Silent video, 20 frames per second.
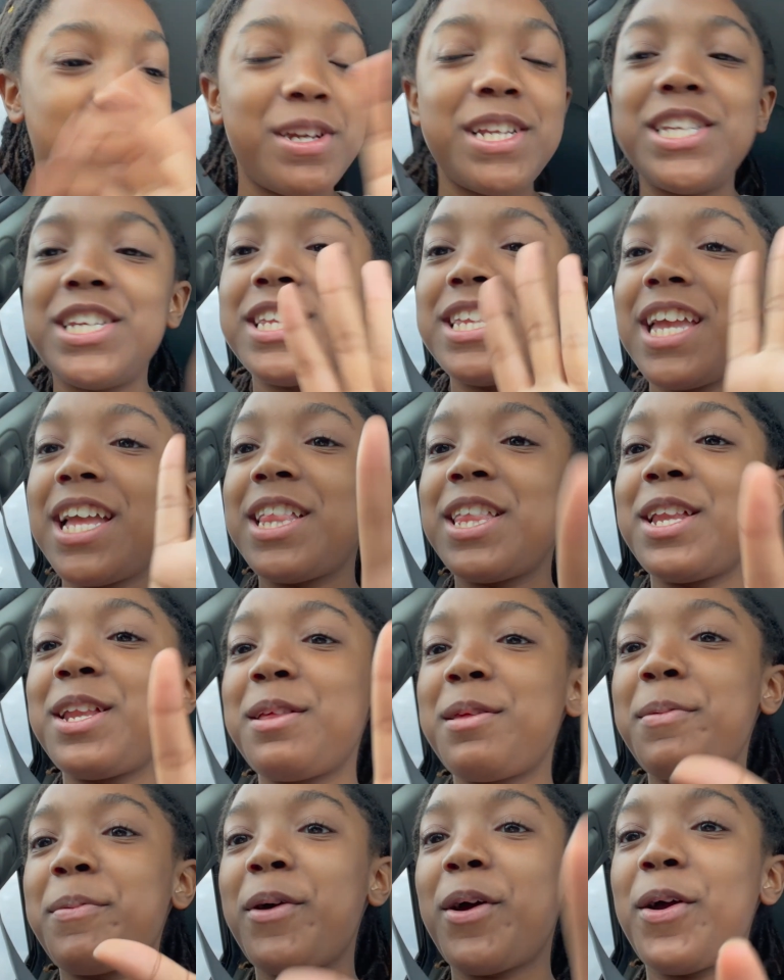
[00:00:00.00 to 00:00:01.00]
We just got to
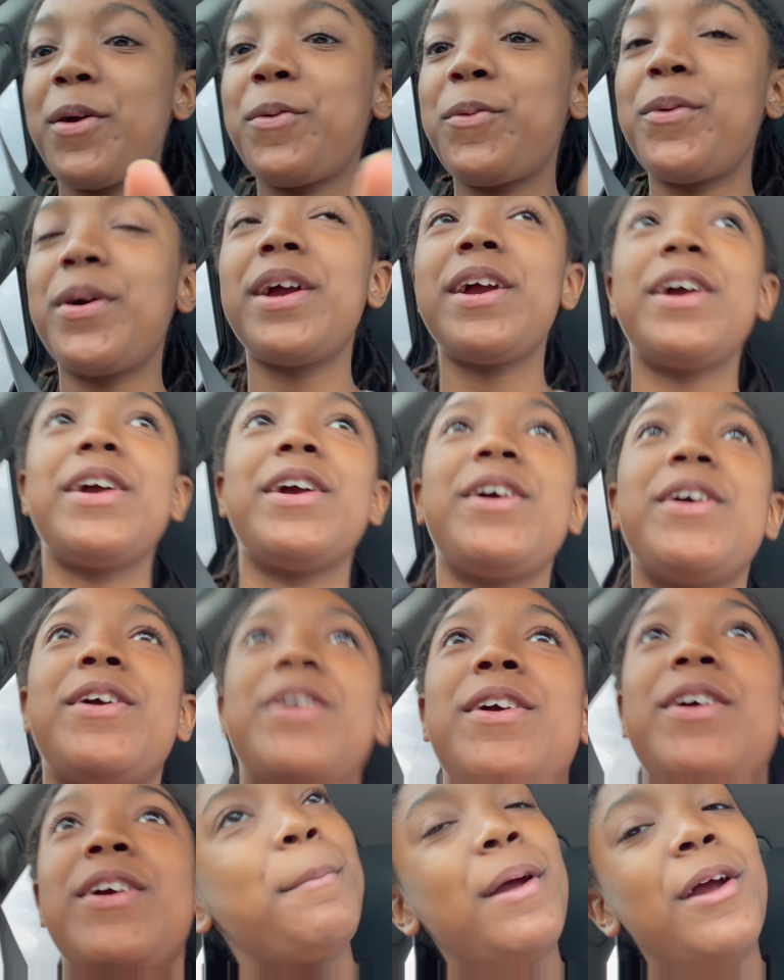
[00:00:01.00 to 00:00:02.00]
this part
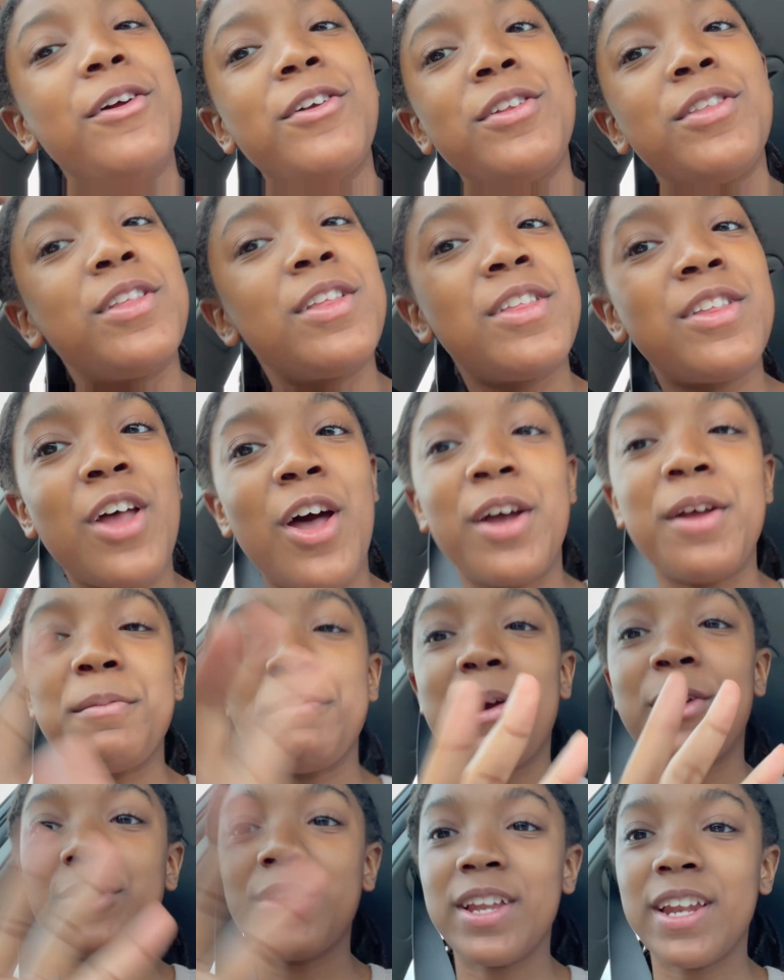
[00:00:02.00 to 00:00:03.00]
where Meredith is talking
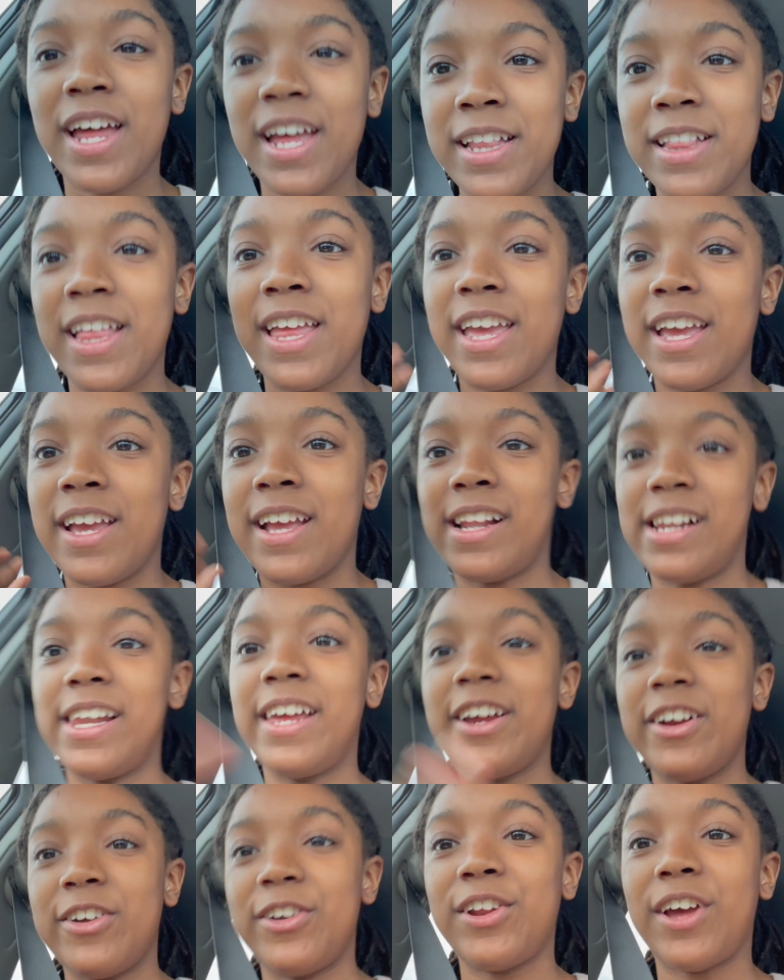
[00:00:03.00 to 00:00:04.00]
about the night that
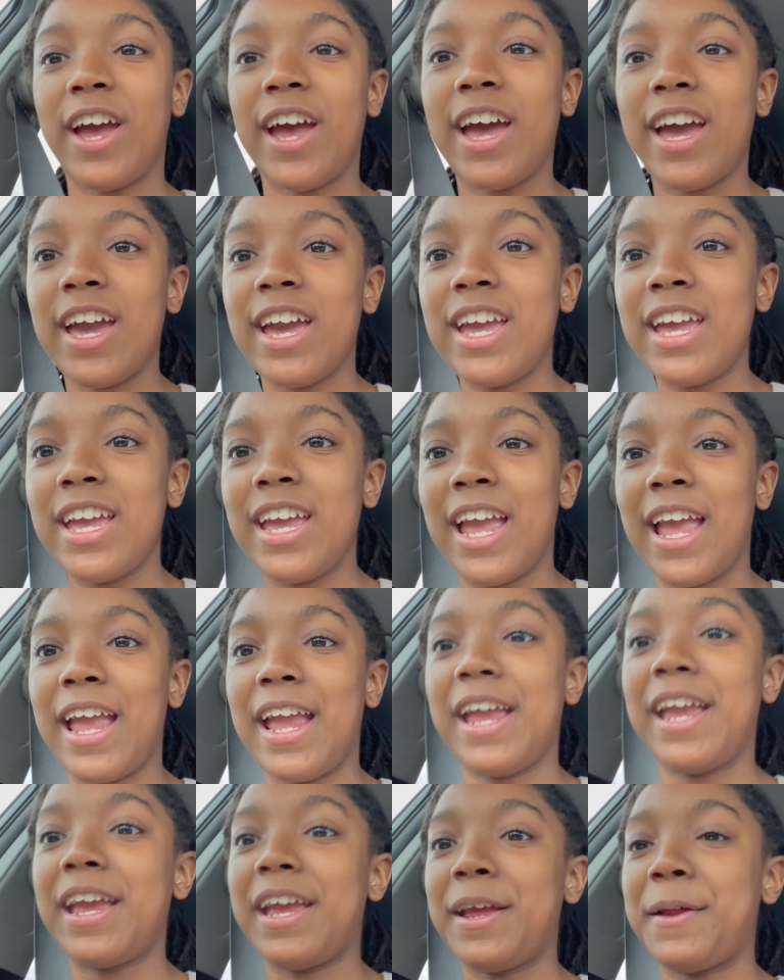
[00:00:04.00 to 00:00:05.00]
Claire died,
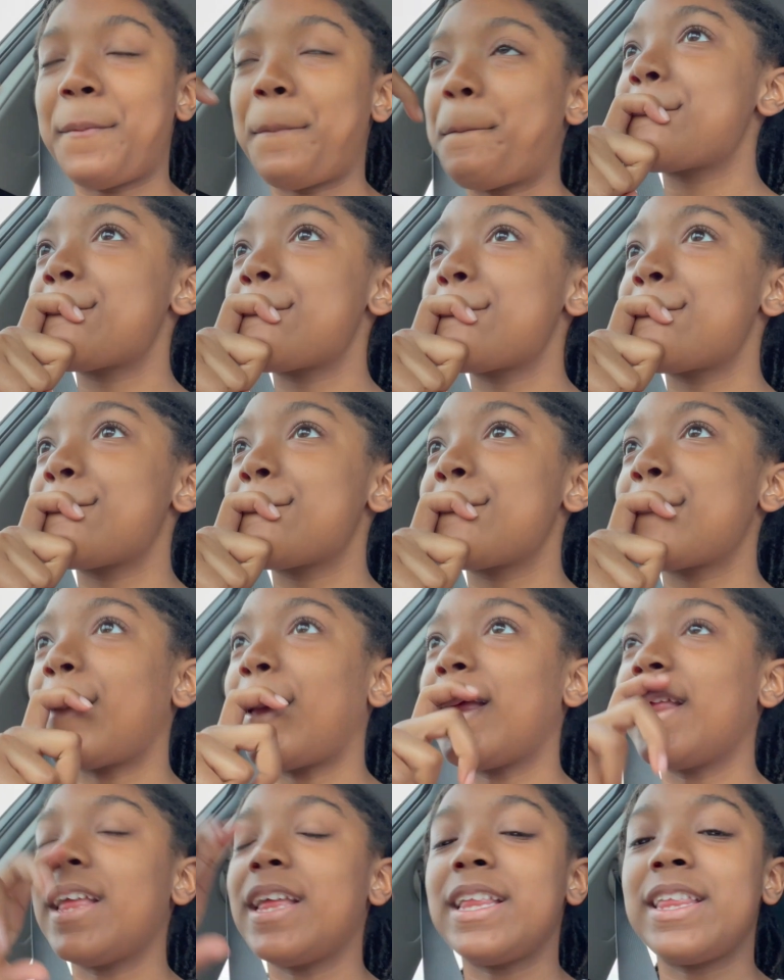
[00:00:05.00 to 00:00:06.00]
and
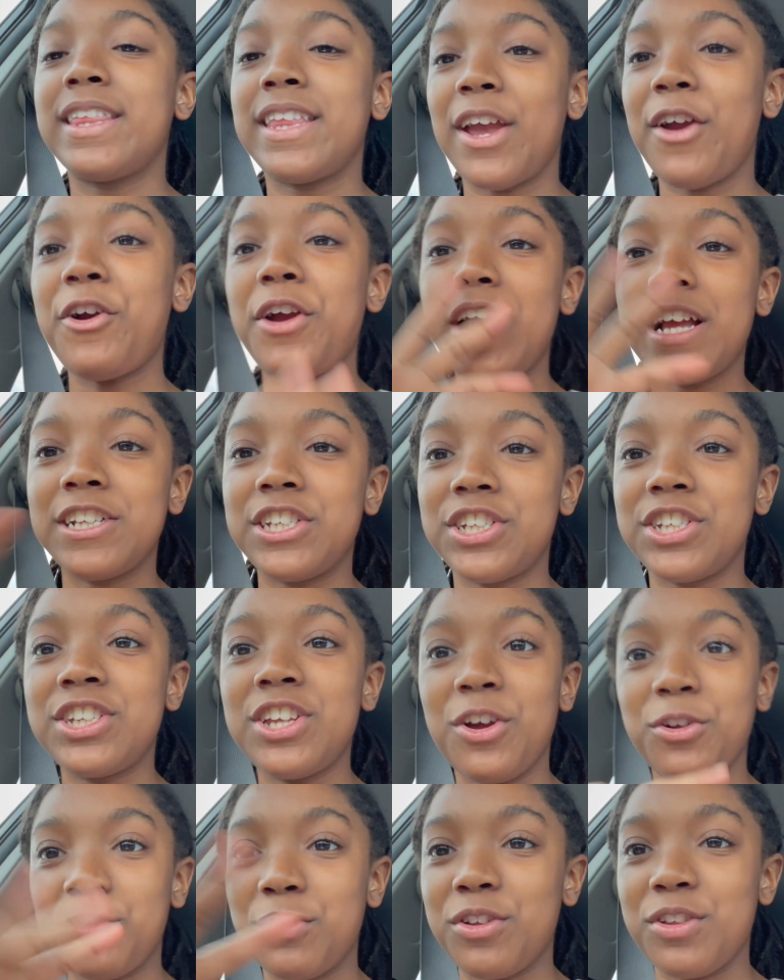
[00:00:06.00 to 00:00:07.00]
Sarah had just
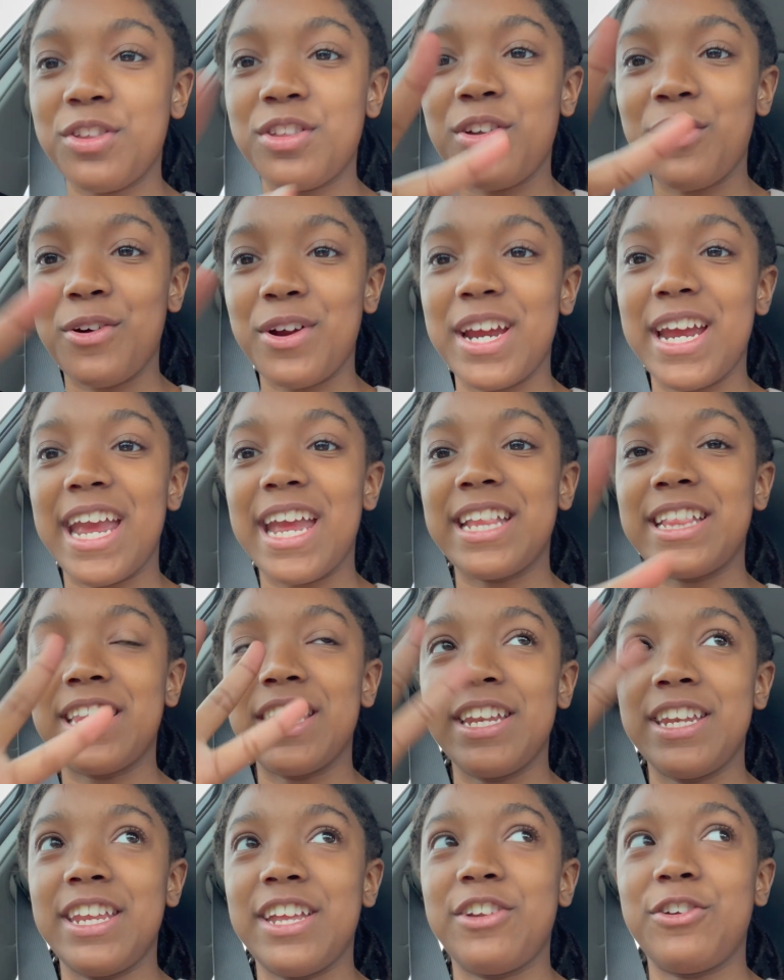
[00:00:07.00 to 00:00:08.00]
told this story at
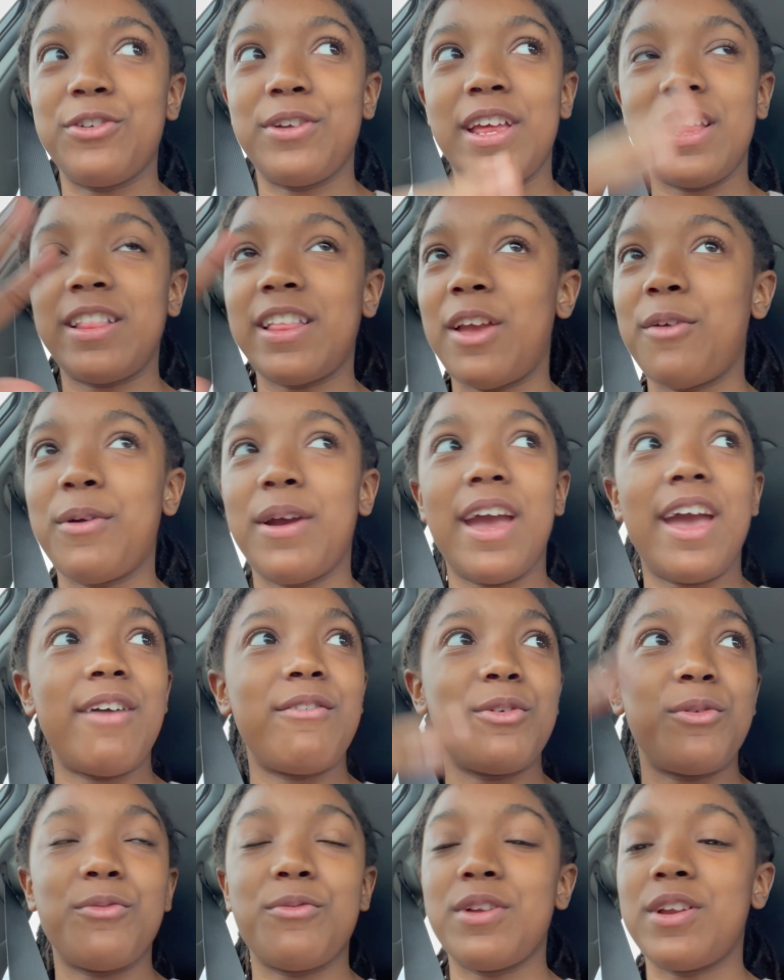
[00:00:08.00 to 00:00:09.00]
the dinner that they were
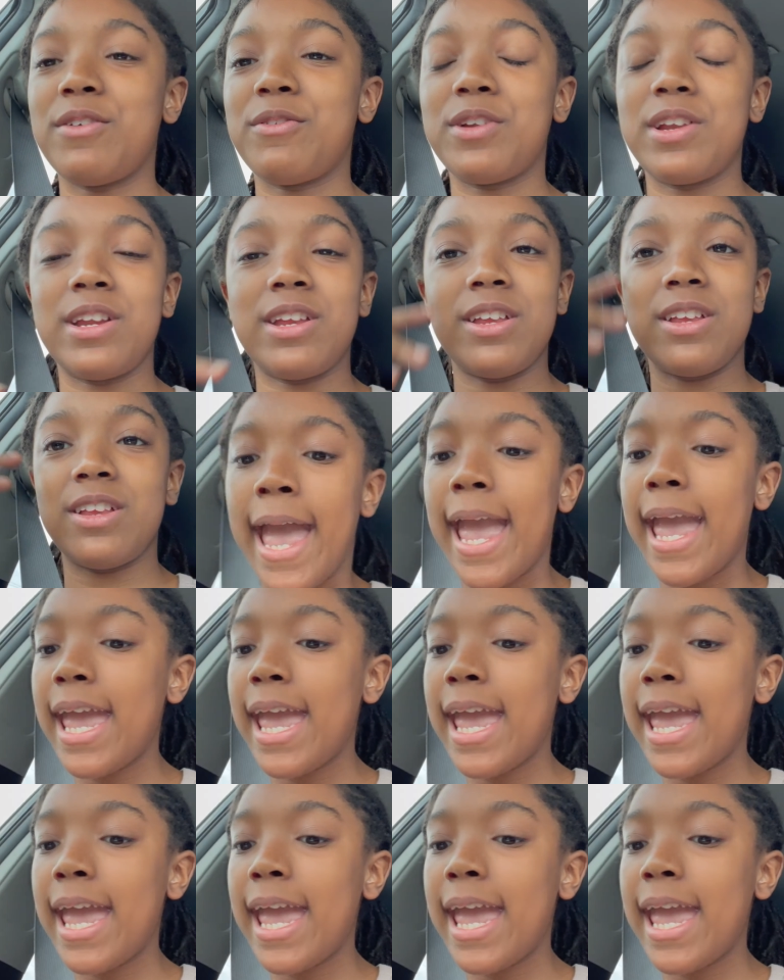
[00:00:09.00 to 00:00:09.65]
having, whatever it is.